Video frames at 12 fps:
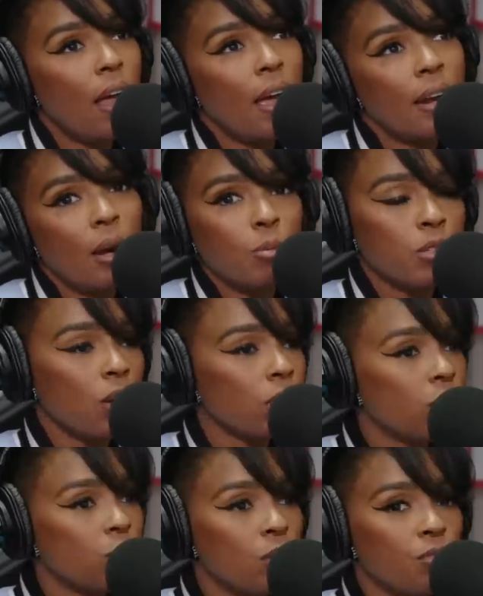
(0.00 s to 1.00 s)
and I was
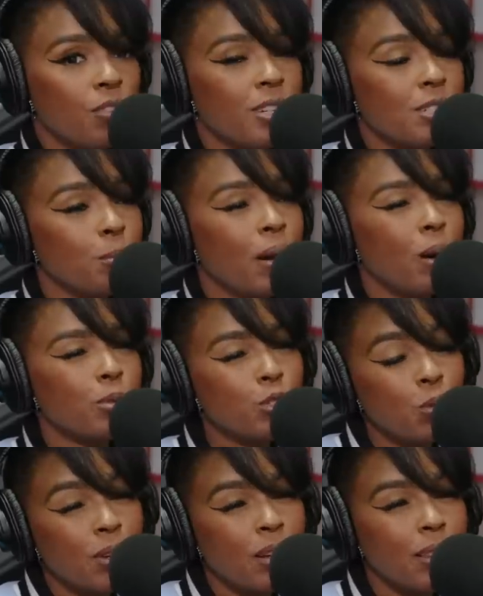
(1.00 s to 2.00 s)
only doing fish, but I was
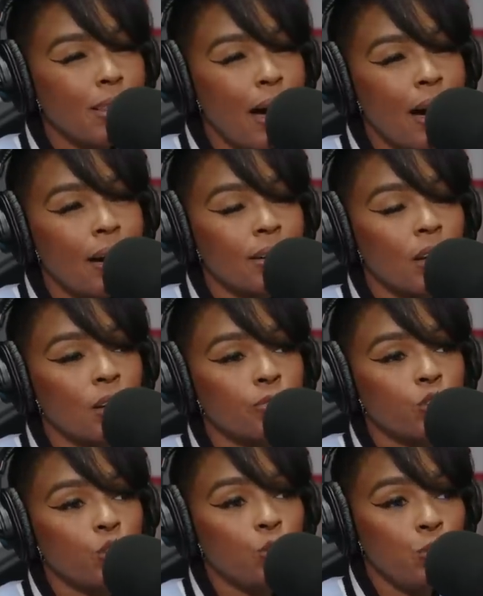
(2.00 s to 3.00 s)
doing a lot
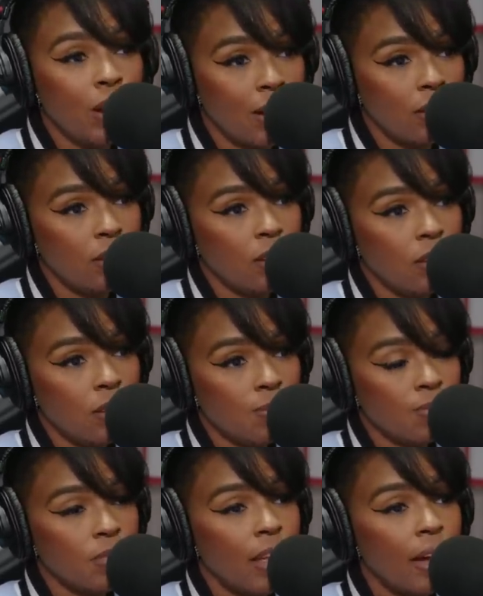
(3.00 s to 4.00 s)
of tuna.
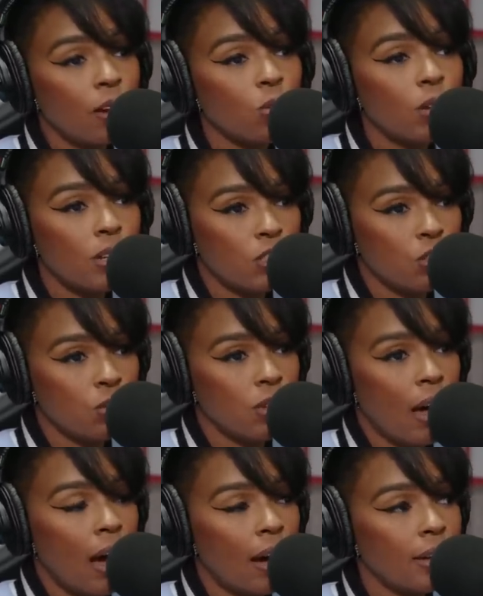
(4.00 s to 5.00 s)
Right. That'll get you
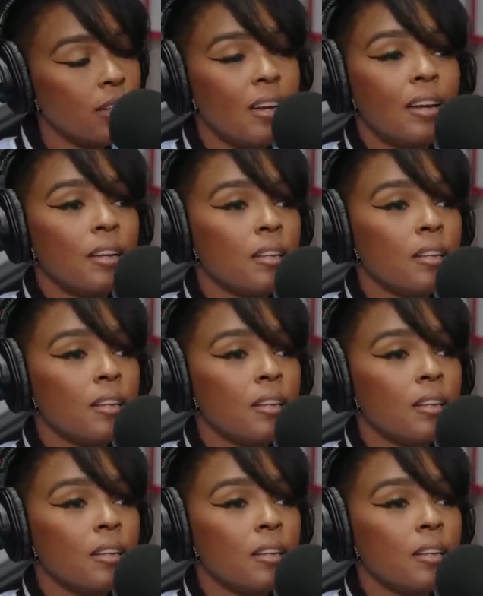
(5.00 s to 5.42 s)
the ahi.